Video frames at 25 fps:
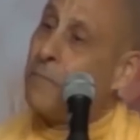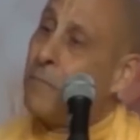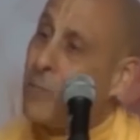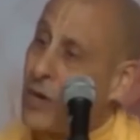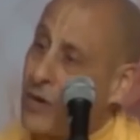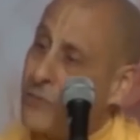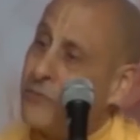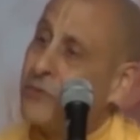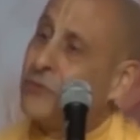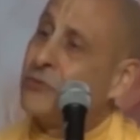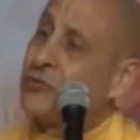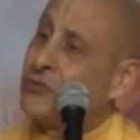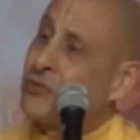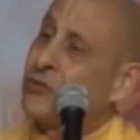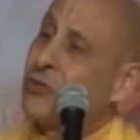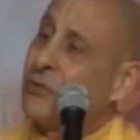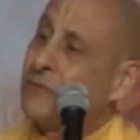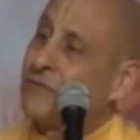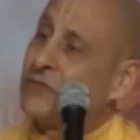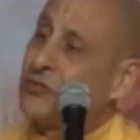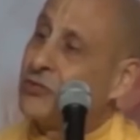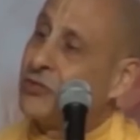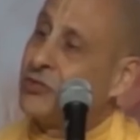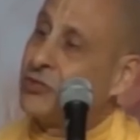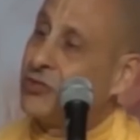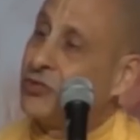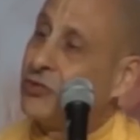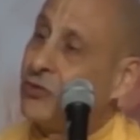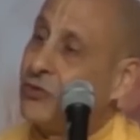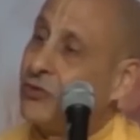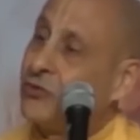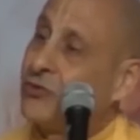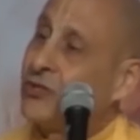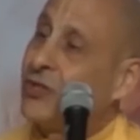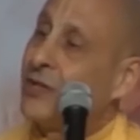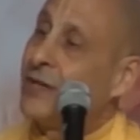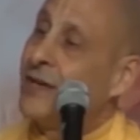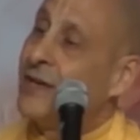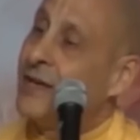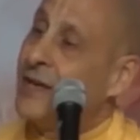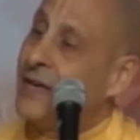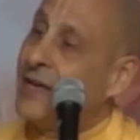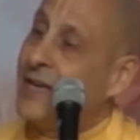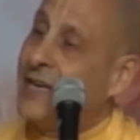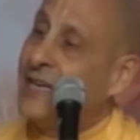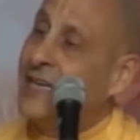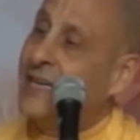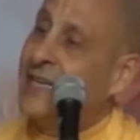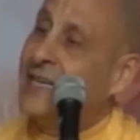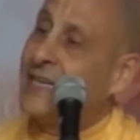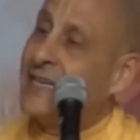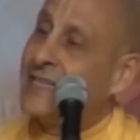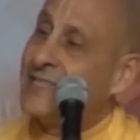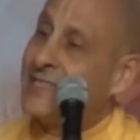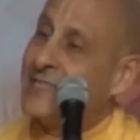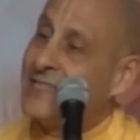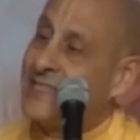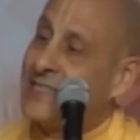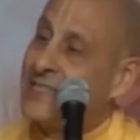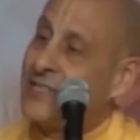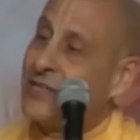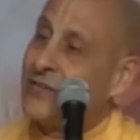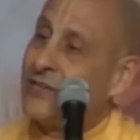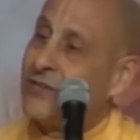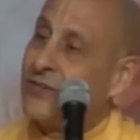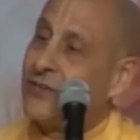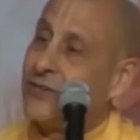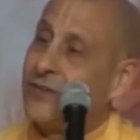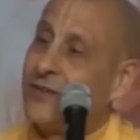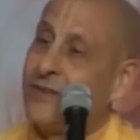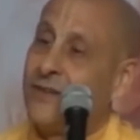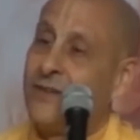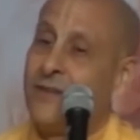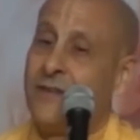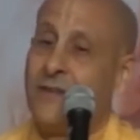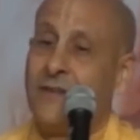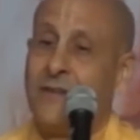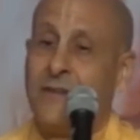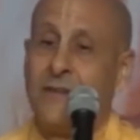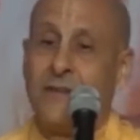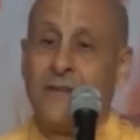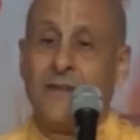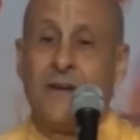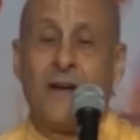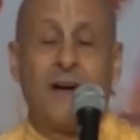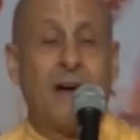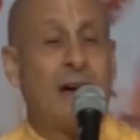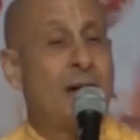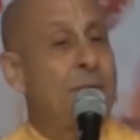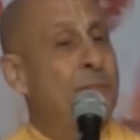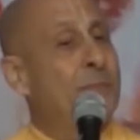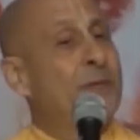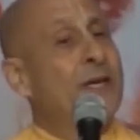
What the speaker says: mother serves the children, he considered on